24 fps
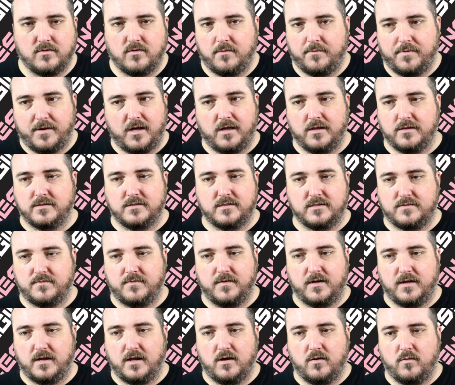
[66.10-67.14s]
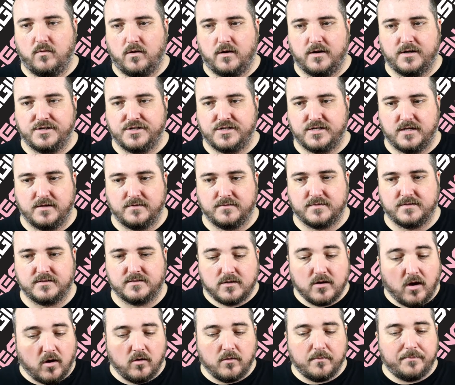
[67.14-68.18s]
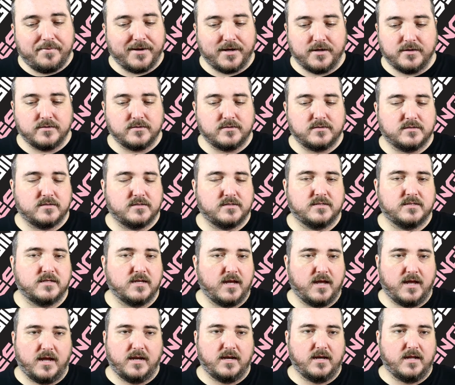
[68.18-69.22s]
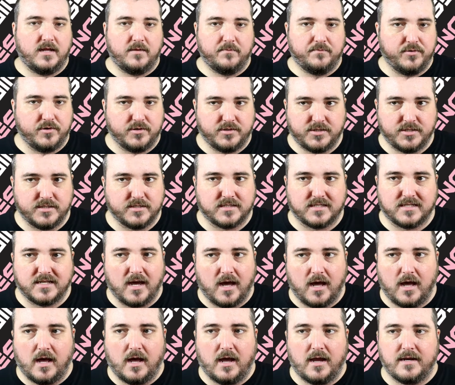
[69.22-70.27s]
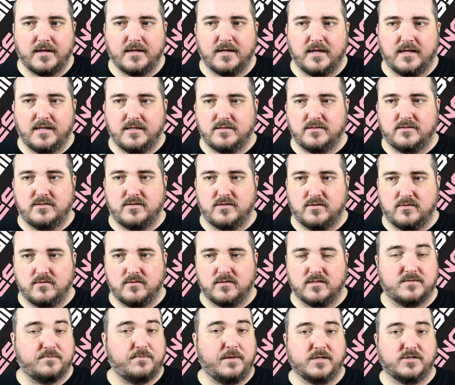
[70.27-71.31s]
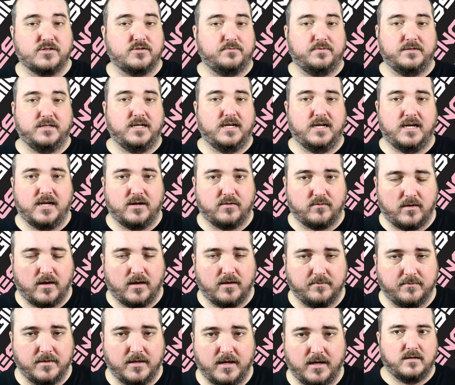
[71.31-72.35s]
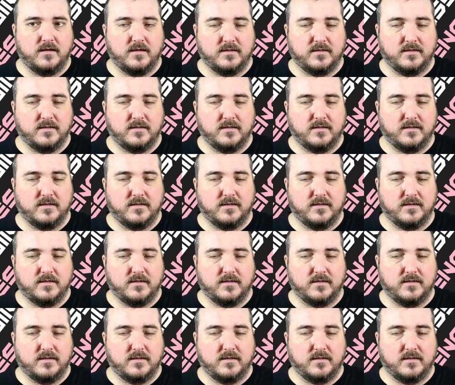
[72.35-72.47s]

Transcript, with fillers: apologist video where he shifts goalposts and he pushes God into the special pleading realm, huh?